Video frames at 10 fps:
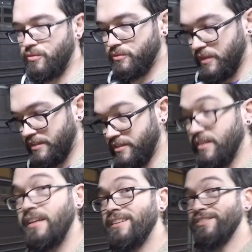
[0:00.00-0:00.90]
is faster.
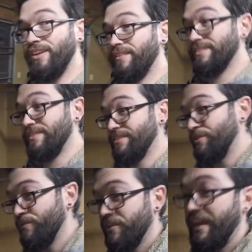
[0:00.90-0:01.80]
So you got to stay
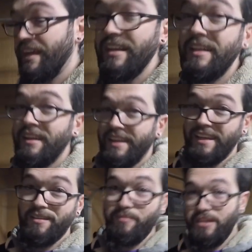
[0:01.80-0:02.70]
tuned for that.
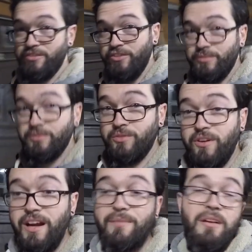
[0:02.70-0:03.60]
Again, make sure you
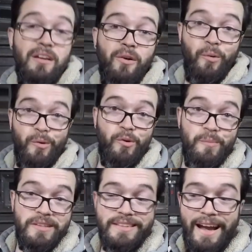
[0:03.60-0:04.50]
subscribe or you'll
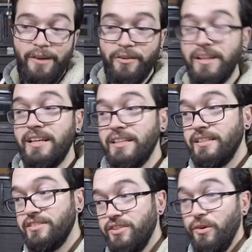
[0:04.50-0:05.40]
miss out.
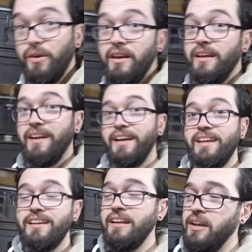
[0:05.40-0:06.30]
So
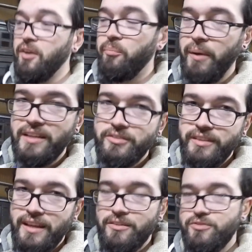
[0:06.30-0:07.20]
again, back to the
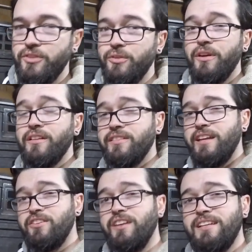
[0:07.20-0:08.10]
outro. Thank
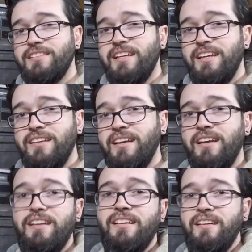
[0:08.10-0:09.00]
you guys again
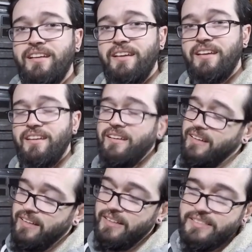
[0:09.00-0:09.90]
and
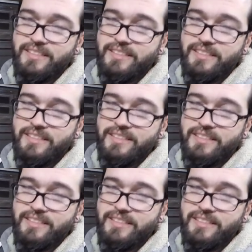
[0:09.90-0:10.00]
stay